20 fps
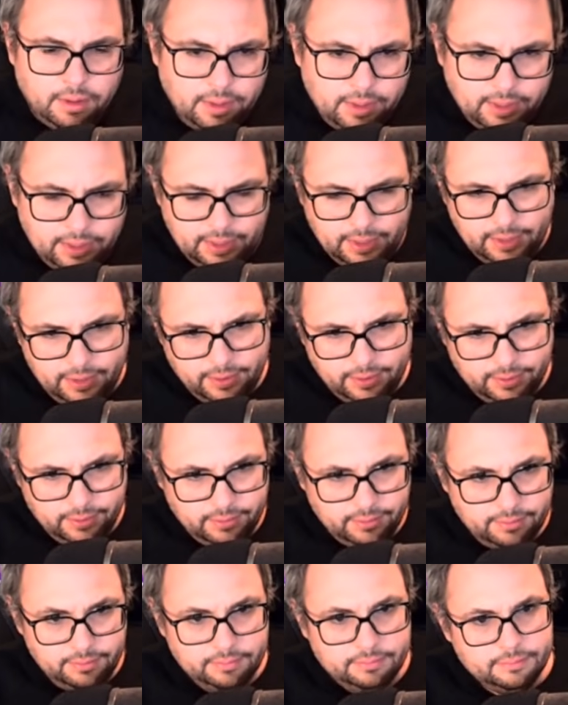
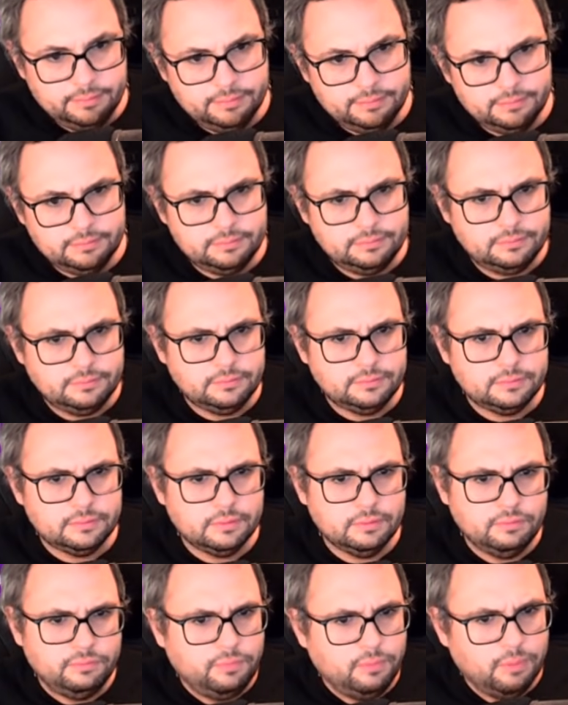Or
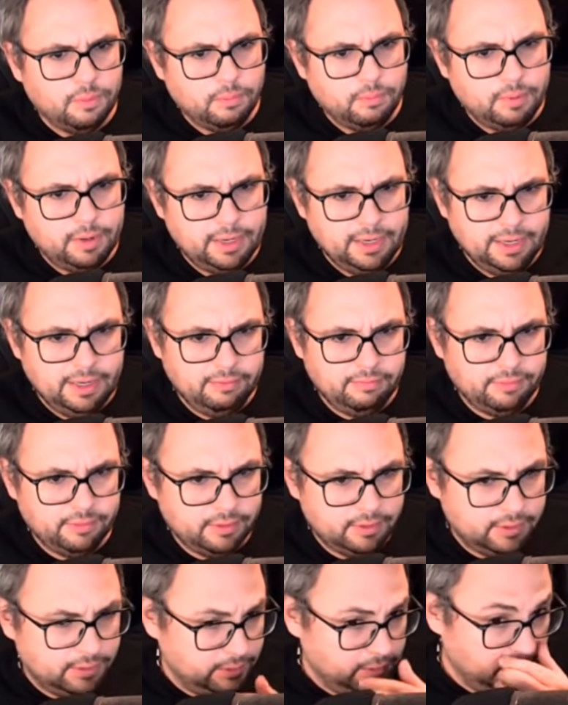
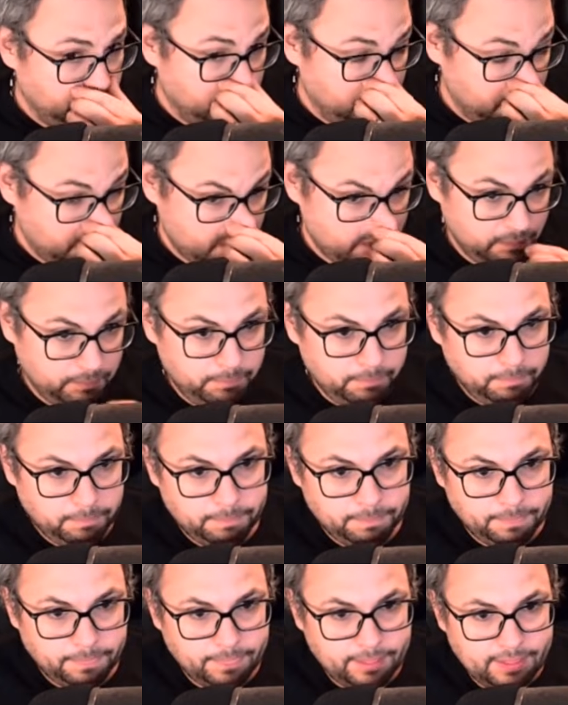whatever
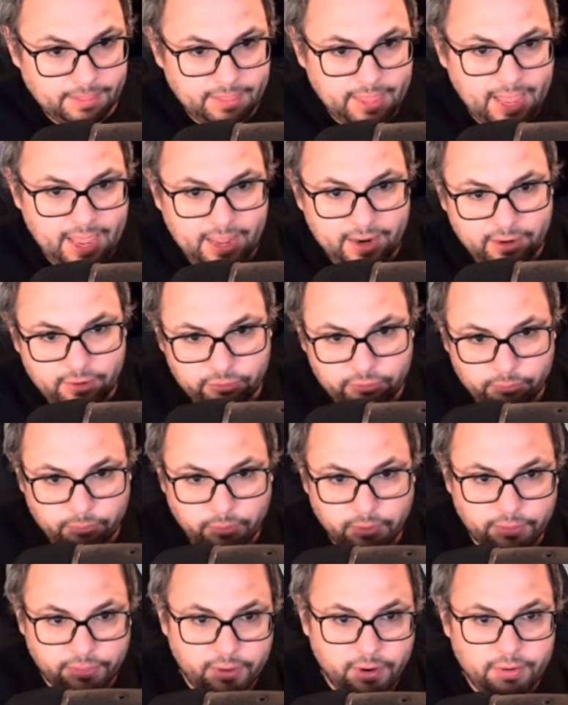that is
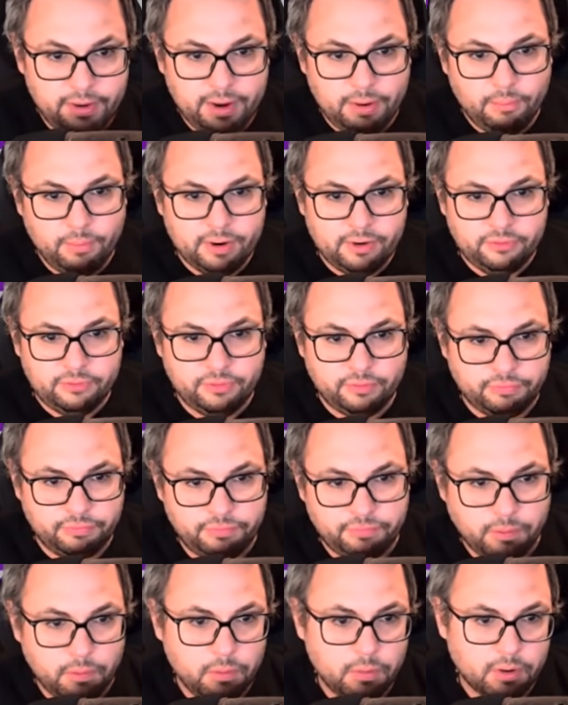worth. Oh, yeah, where's the
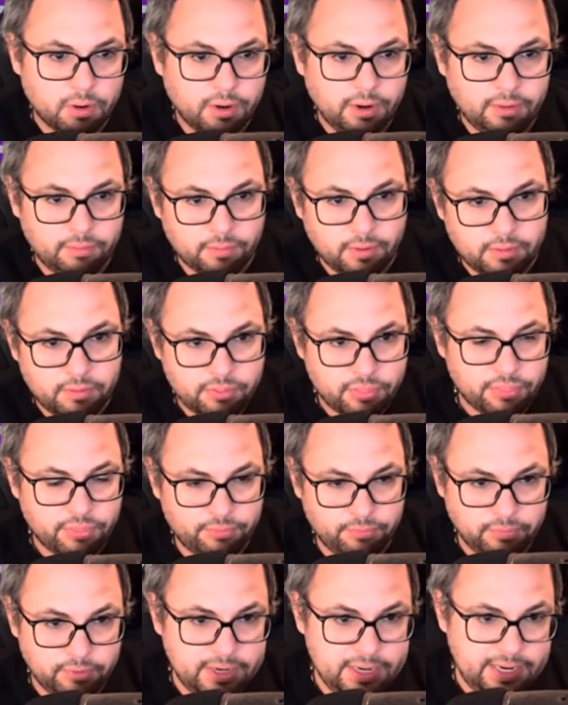4 in row
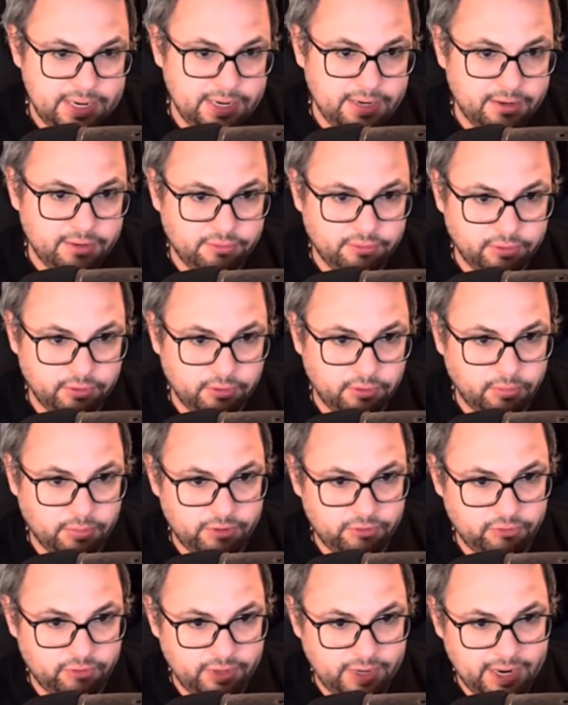3 is a good
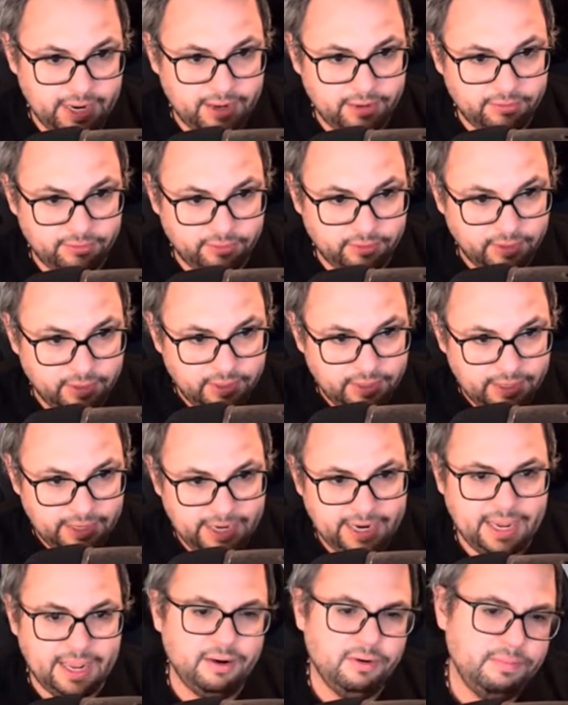question to ask.
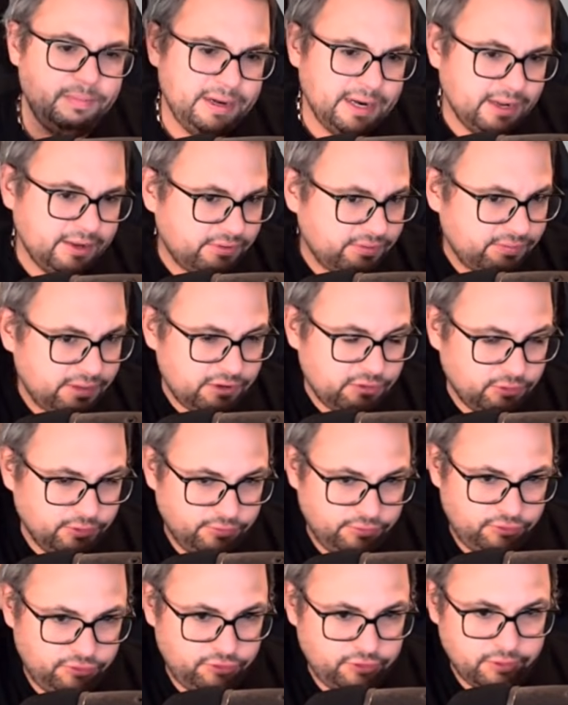Again, it would be nice if they sort
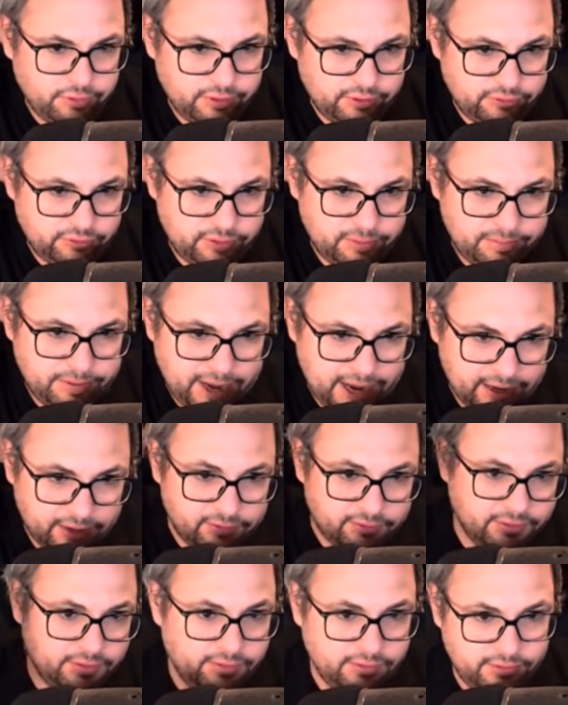of showed us the
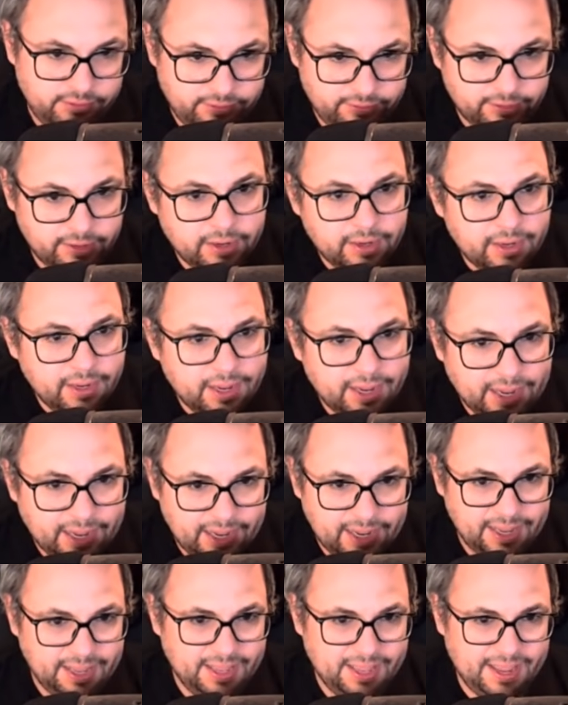boxes.
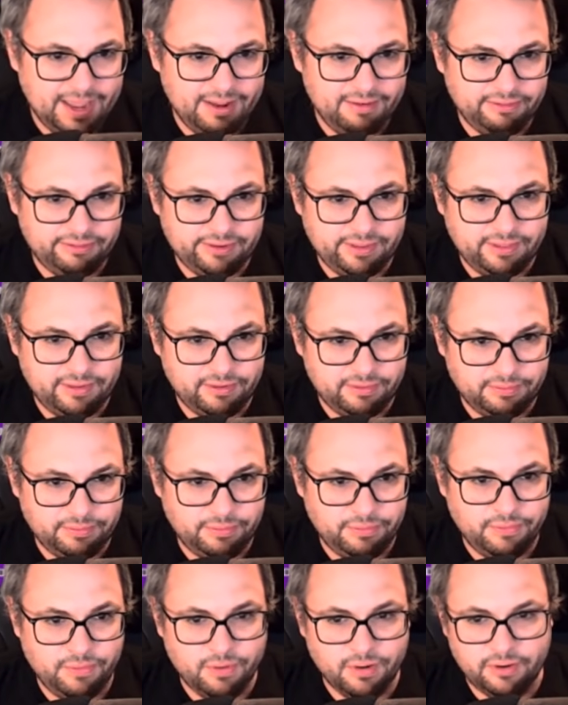I have said this,
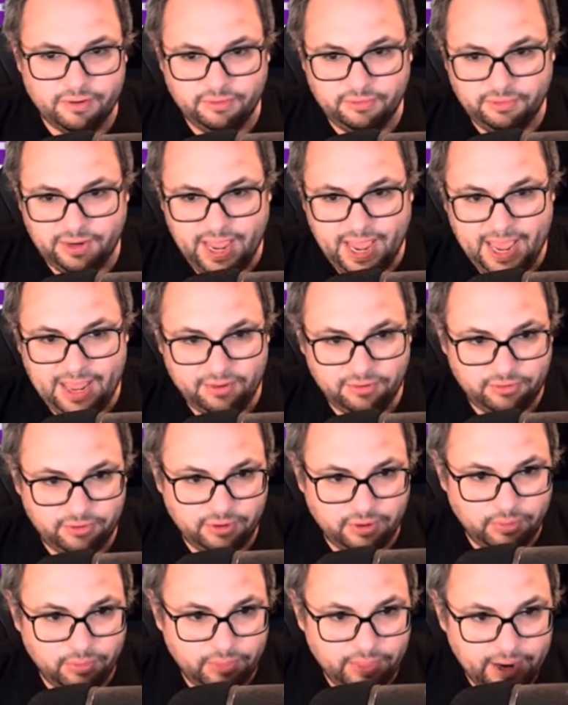the 4 just has
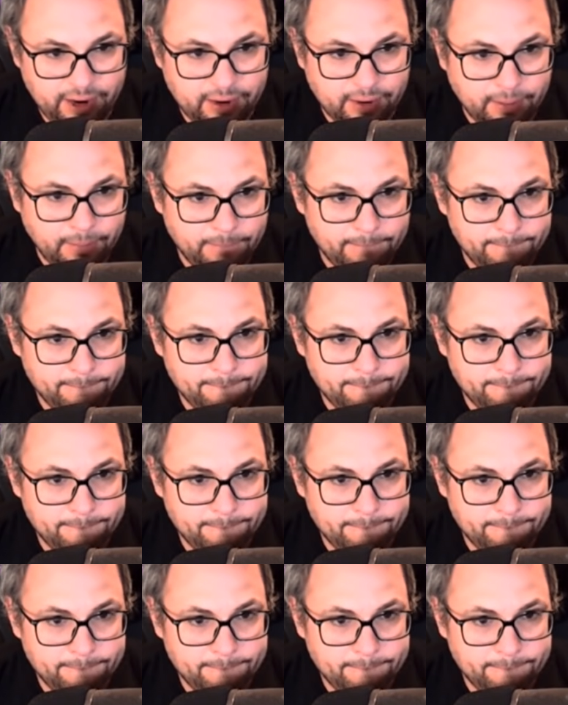to go there,